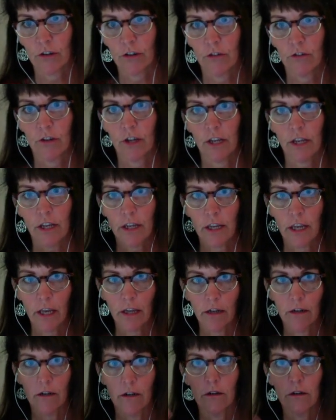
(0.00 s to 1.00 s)
because they
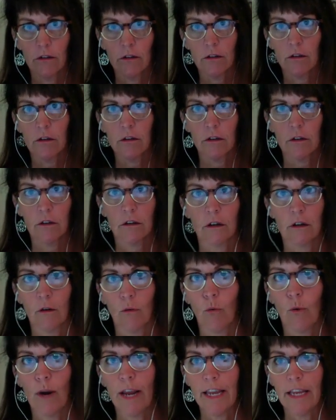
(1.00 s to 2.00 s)
get a
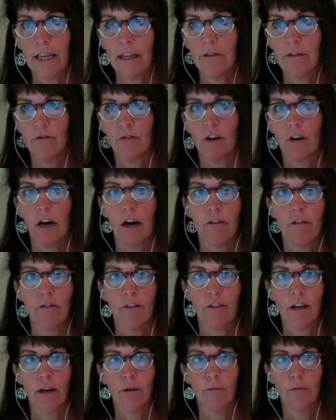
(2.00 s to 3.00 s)
wave of
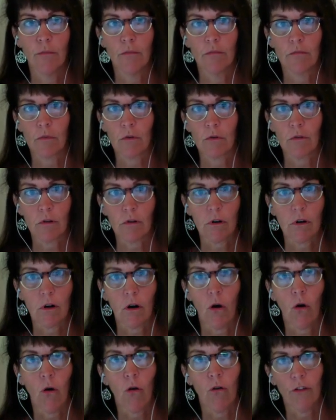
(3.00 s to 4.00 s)
them
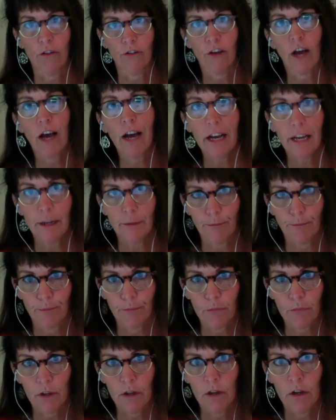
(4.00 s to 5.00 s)
all the time,
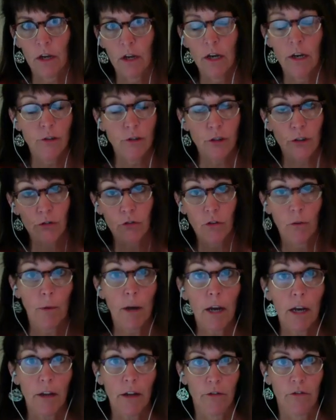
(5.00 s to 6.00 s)
just from
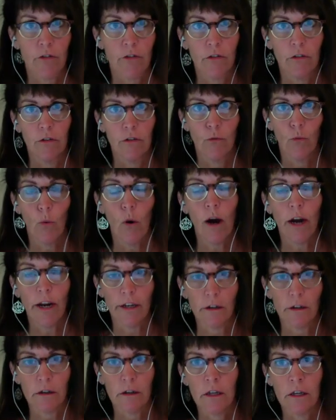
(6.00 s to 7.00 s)
us, wine,
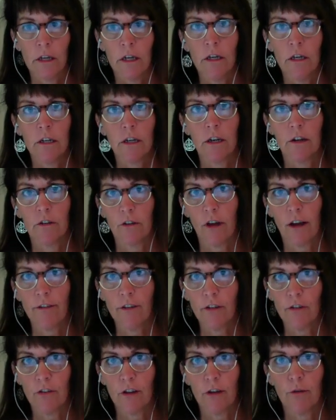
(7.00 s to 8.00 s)
because
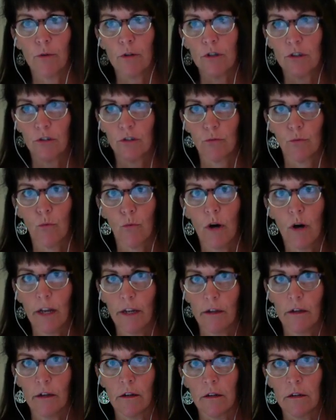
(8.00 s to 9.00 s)
obviously we're just one
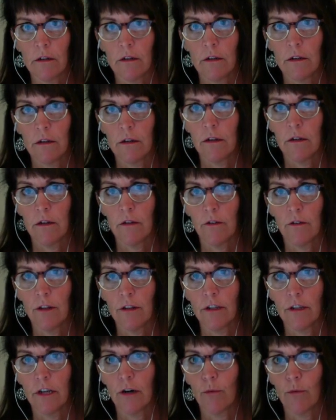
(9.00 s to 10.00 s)

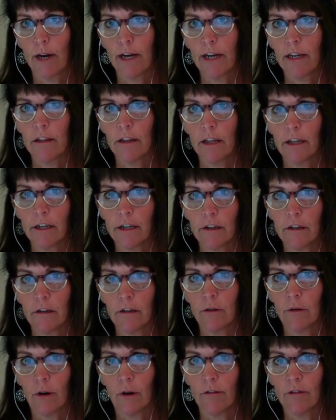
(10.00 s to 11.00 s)
that they're regulating.
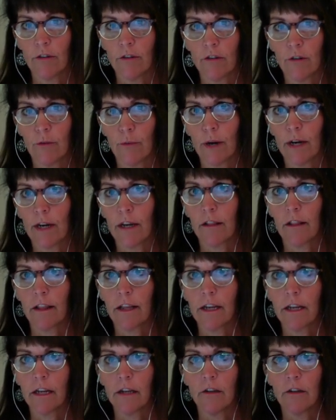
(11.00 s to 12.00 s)
They're obviously
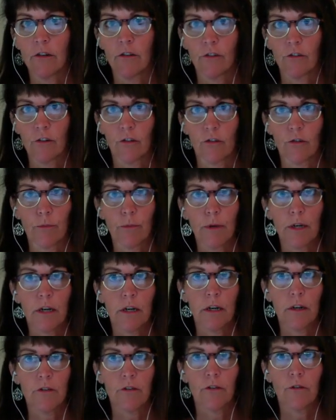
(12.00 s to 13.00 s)
regulating distilled
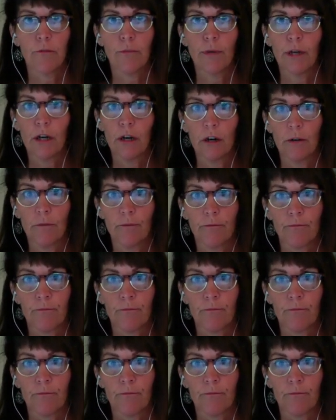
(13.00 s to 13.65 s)
spirits and beer.